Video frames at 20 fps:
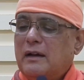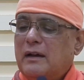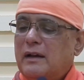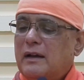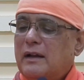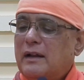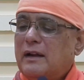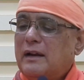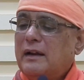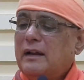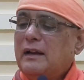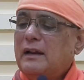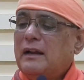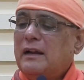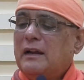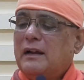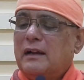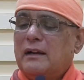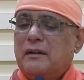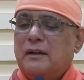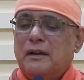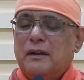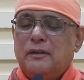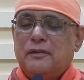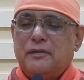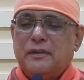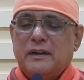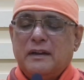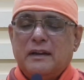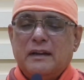ring
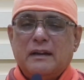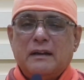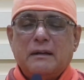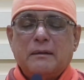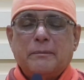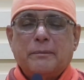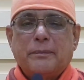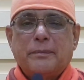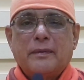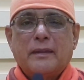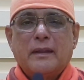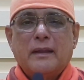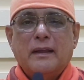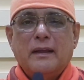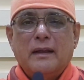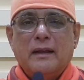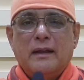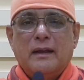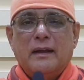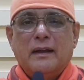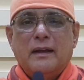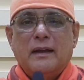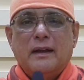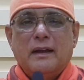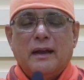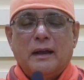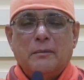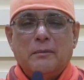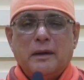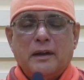finger,
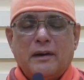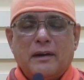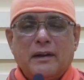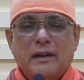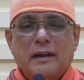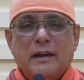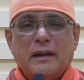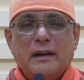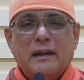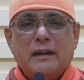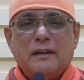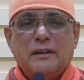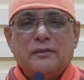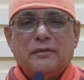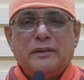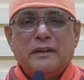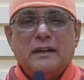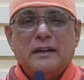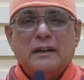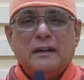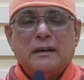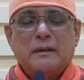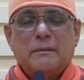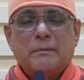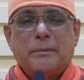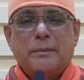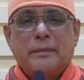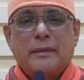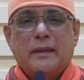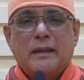on my ring in the finger?
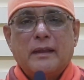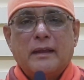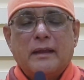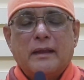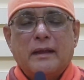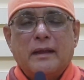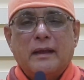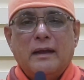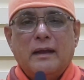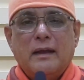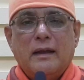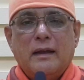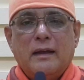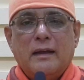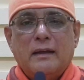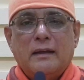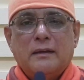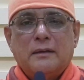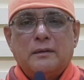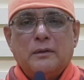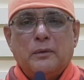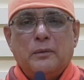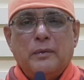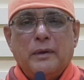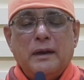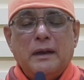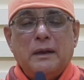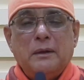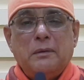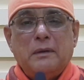So
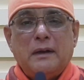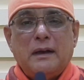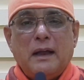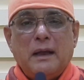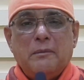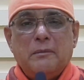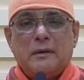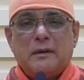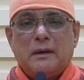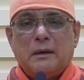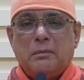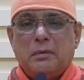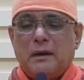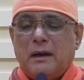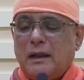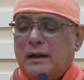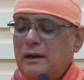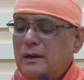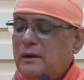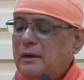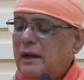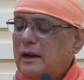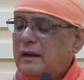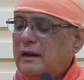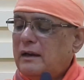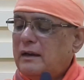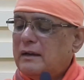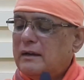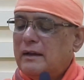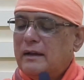whenever I am in trouble, I look at
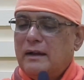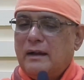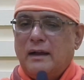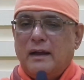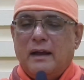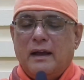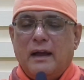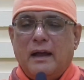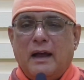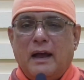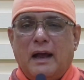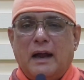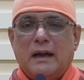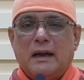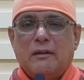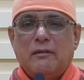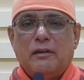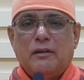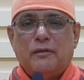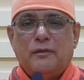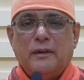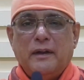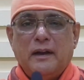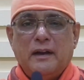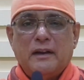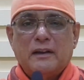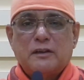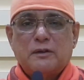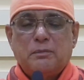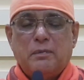it and I will feel
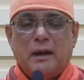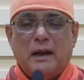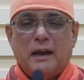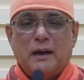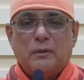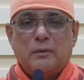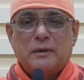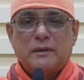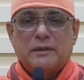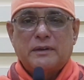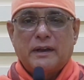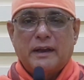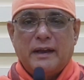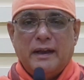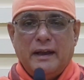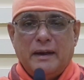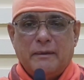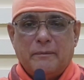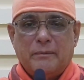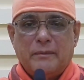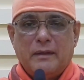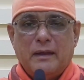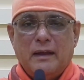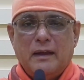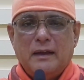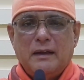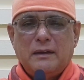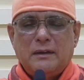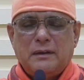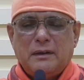inspired once again.
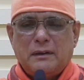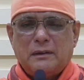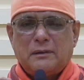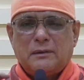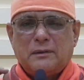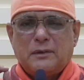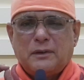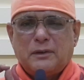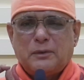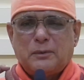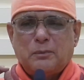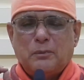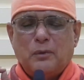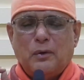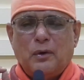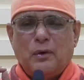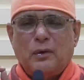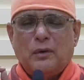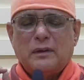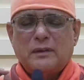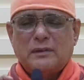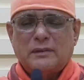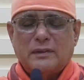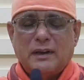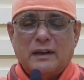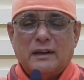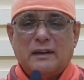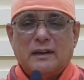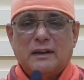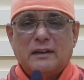Just a small
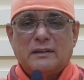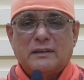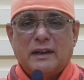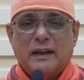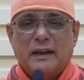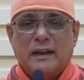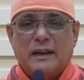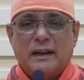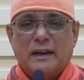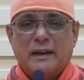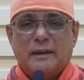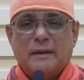sentence I need.